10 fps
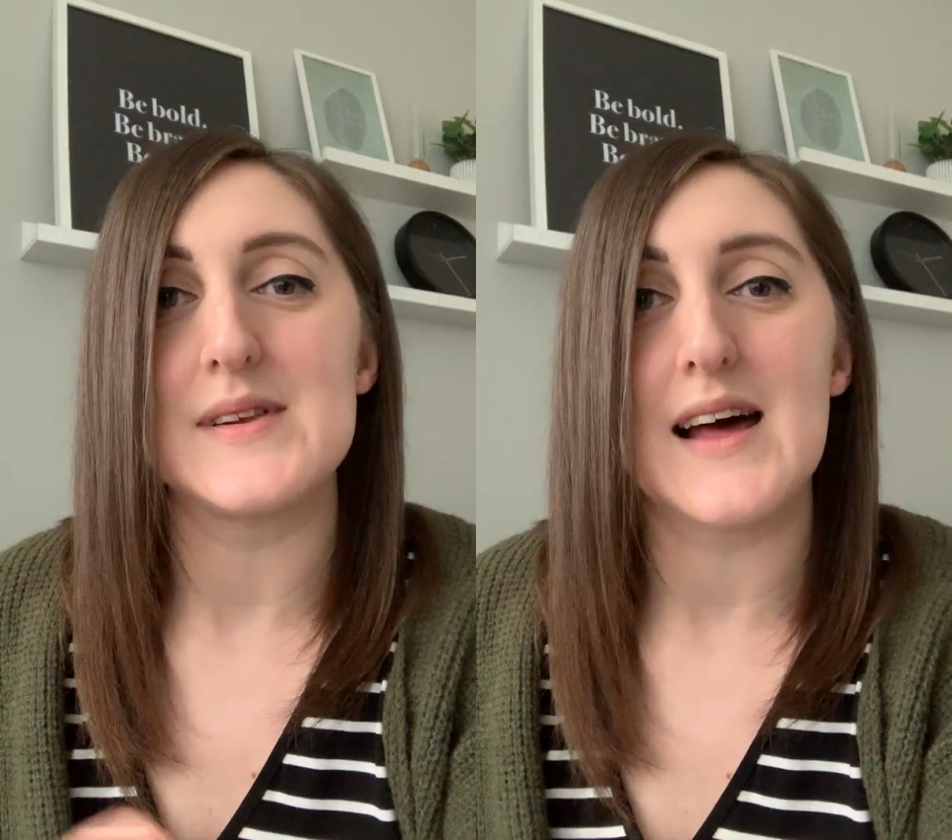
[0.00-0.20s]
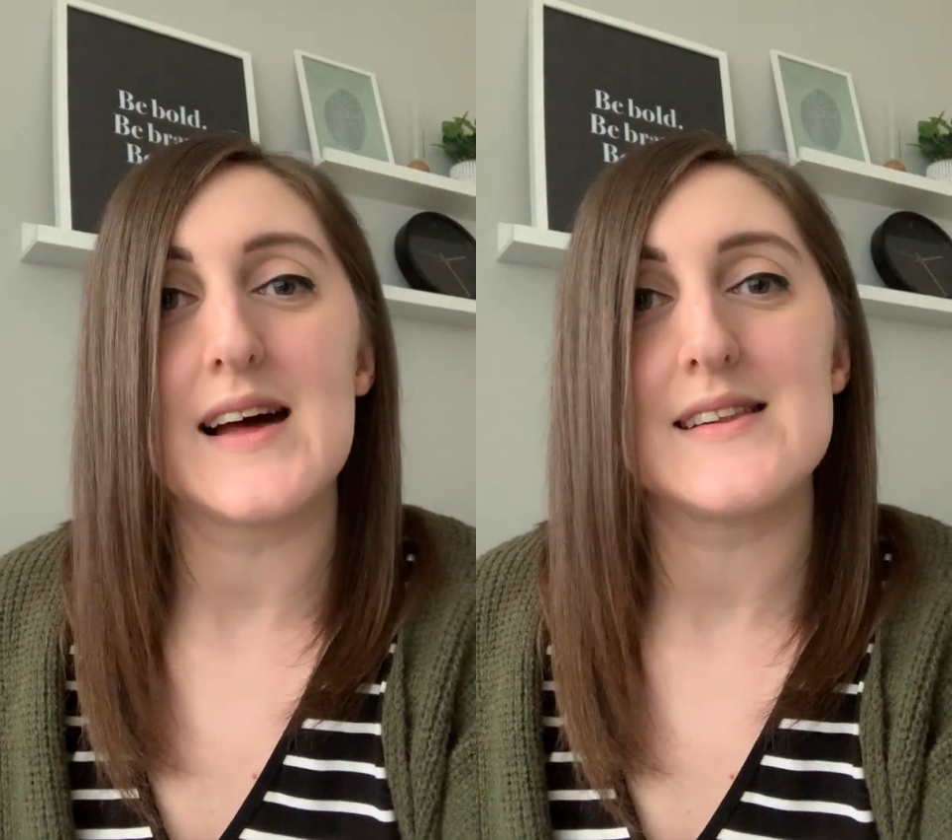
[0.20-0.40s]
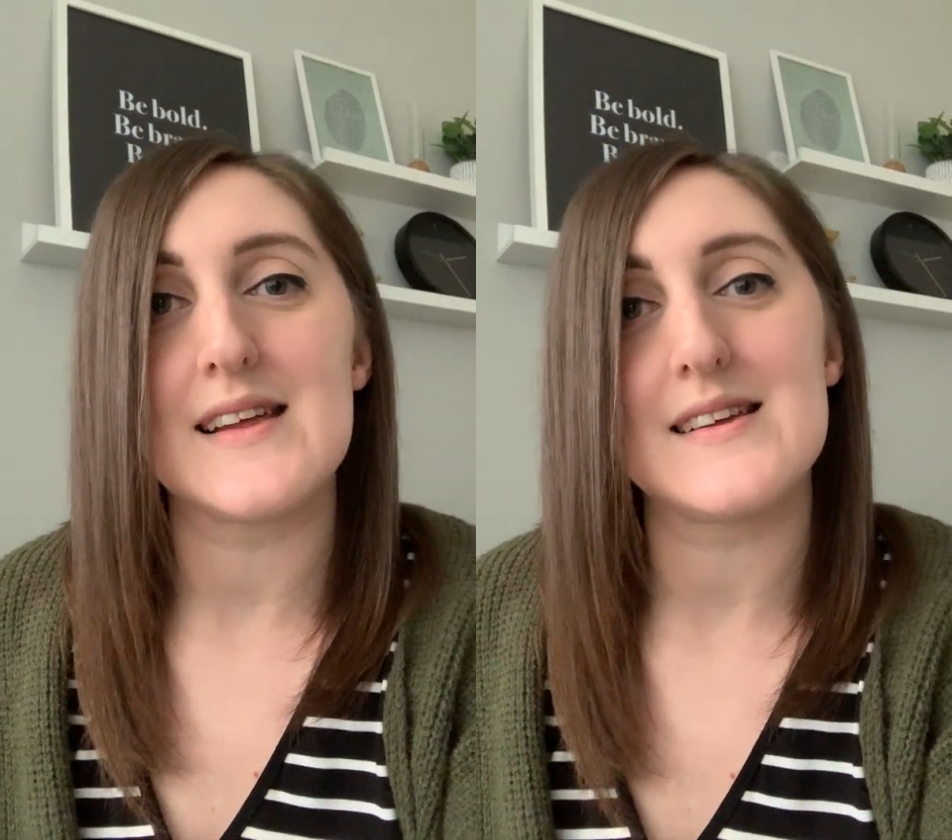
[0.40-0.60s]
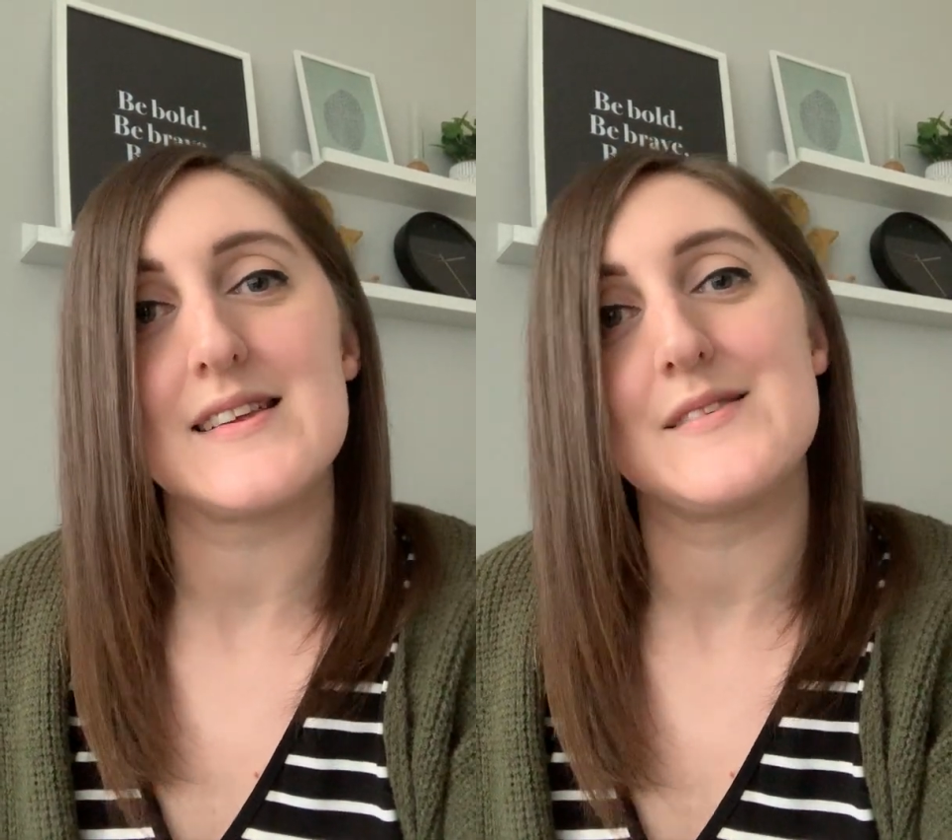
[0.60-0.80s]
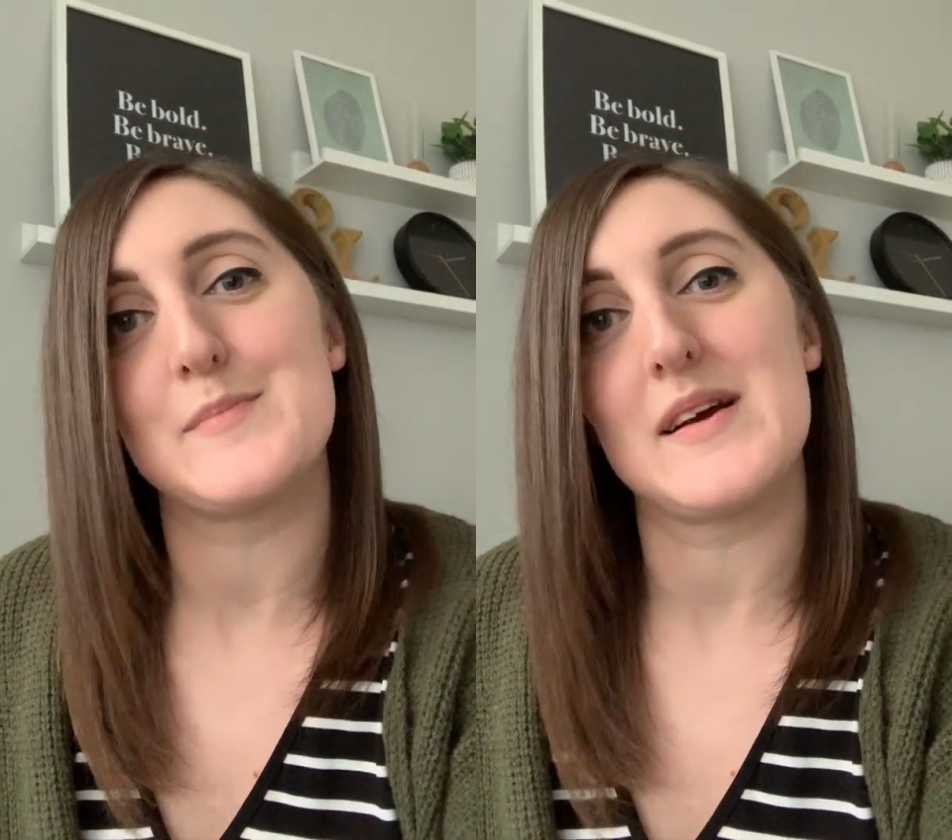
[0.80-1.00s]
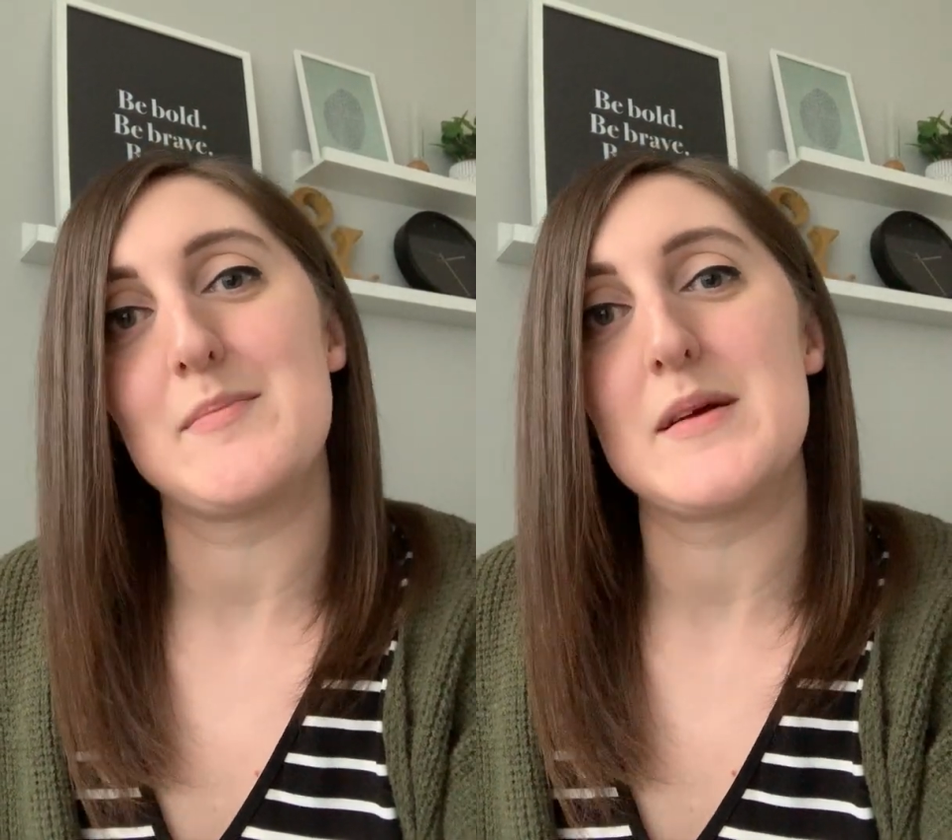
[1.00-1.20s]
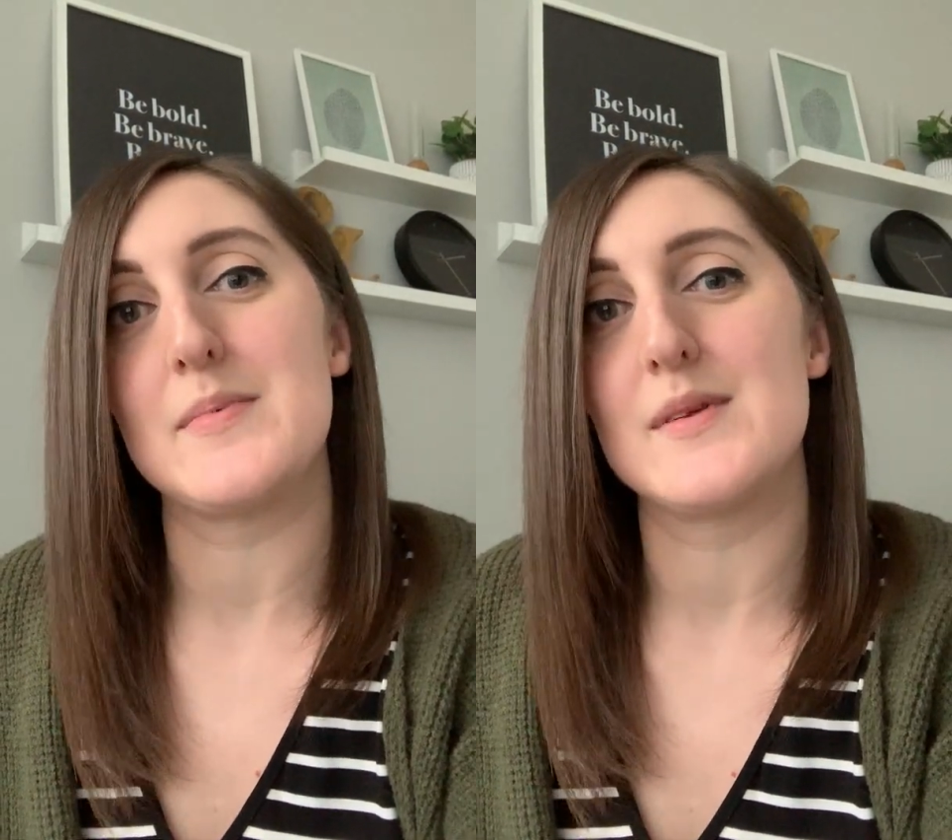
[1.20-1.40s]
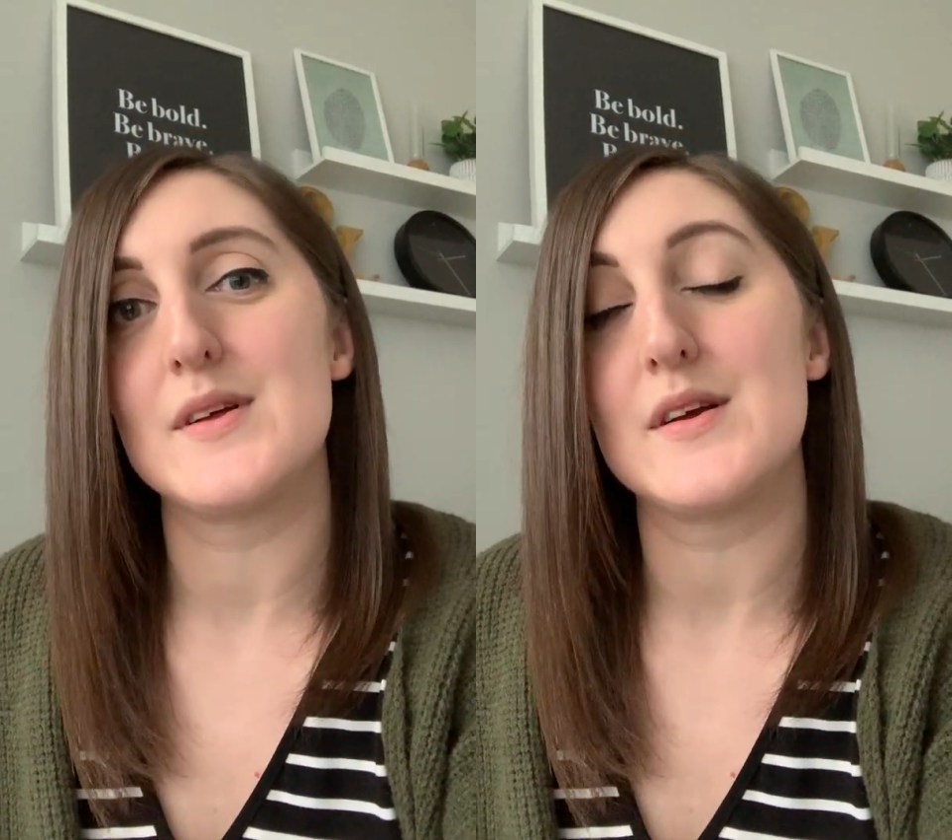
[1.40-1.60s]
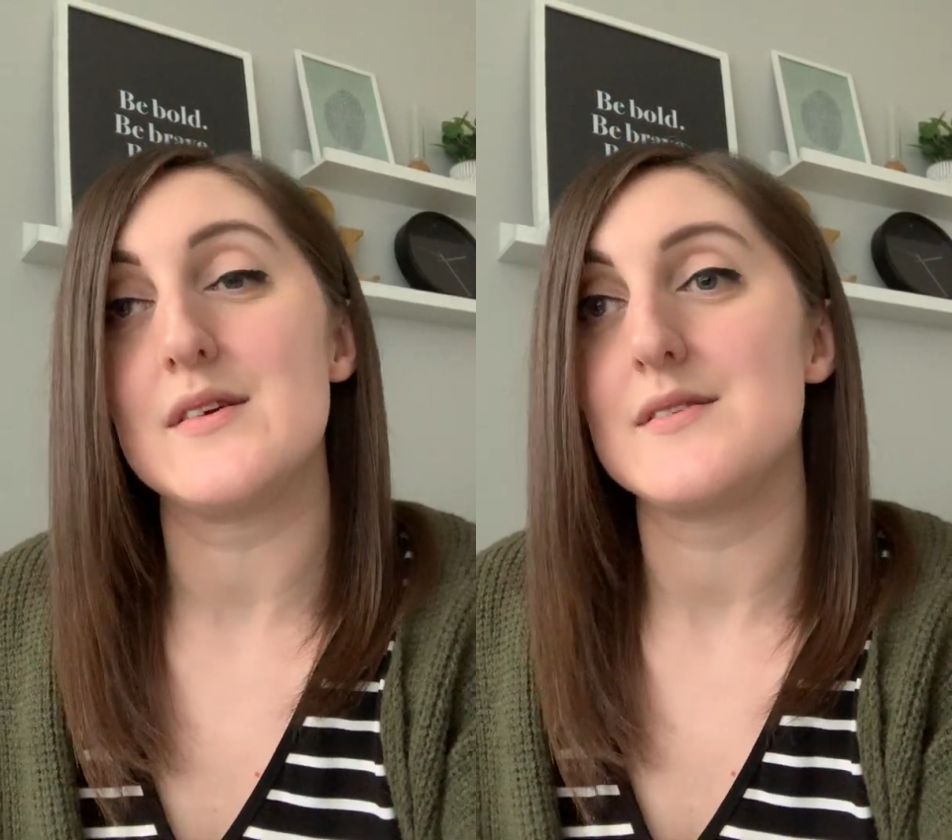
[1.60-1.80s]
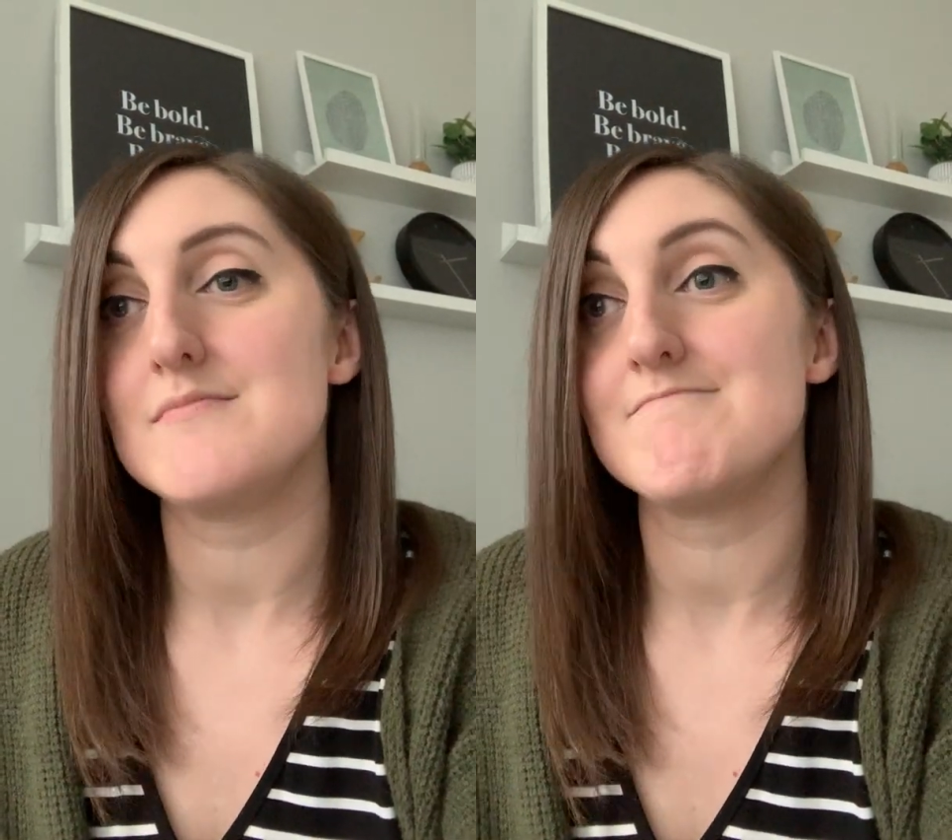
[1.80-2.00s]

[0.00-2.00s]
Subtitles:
that by people who